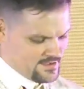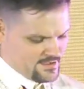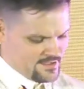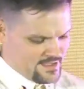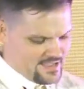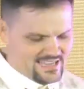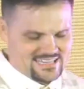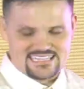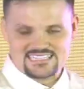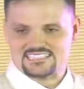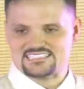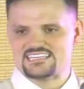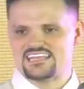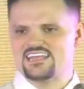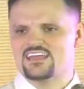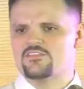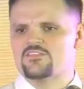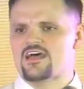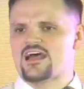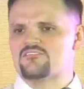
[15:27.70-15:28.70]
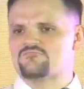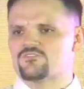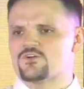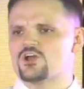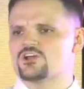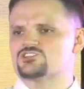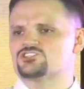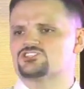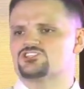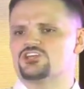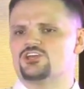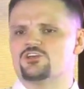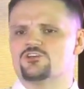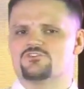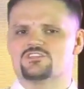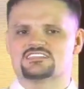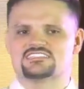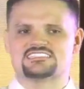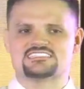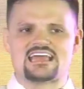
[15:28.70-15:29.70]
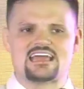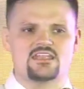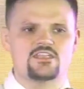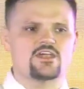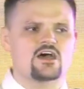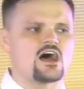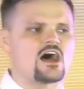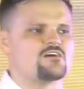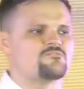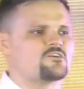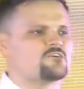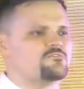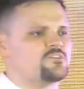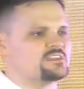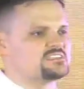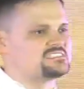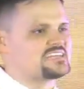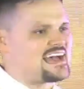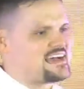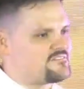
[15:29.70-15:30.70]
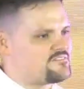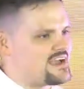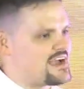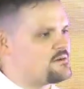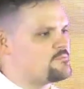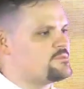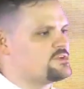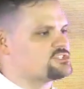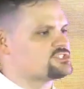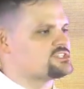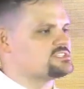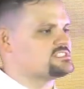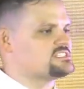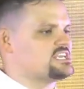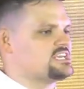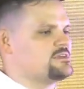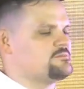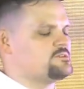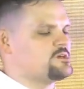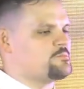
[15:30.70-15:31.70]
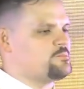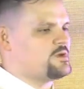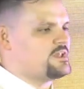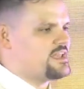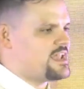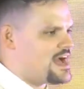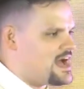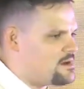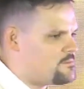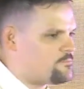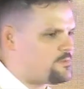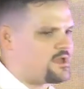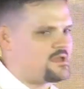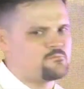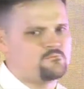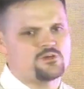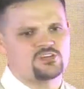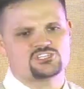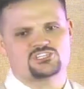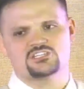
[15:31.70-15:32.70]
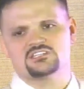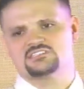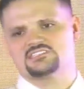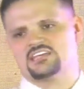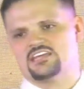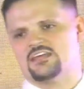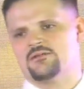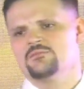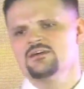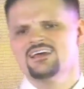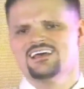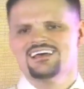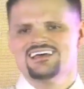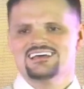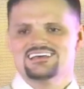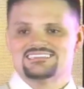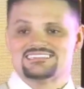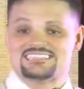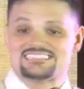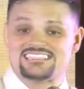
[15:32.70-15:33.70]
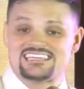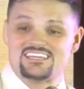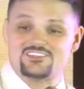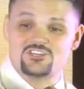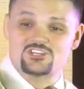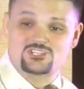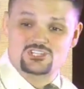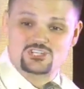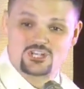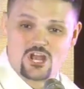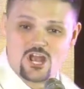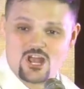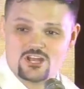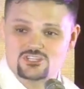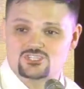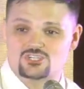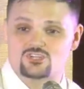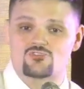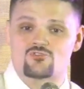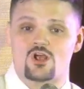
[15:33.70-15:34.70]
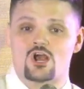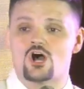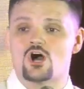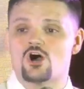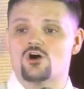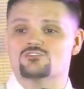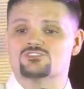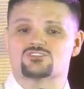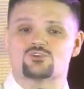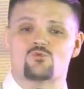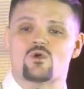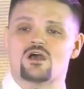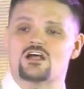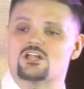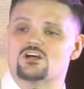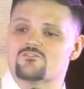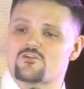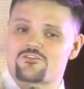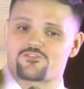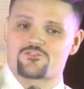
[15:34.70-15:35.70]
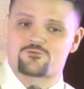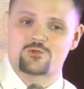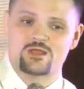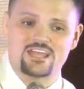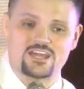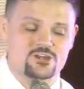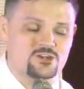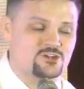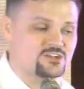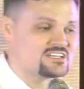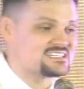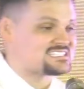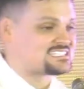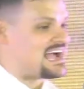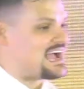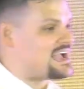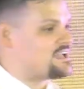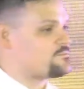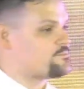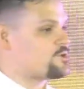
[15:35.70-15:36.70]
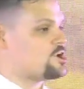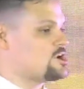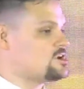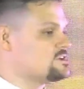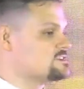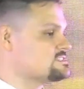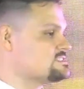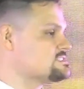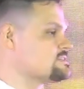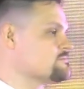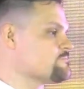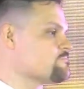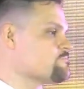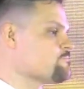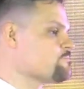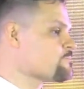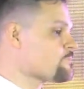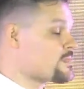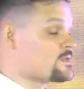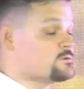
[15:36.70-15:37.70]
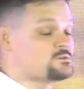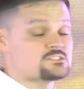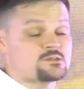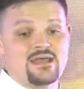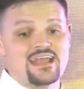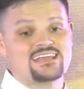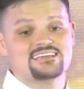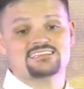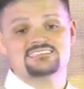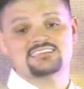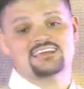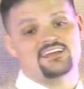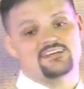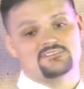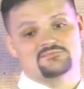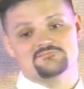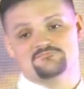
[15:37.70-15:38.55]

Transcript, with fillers: And to see in that first year the send-off of the Davao mission team, the Phnom Penh mission team, to see the church grow to well over 300 disciples, it was amazing.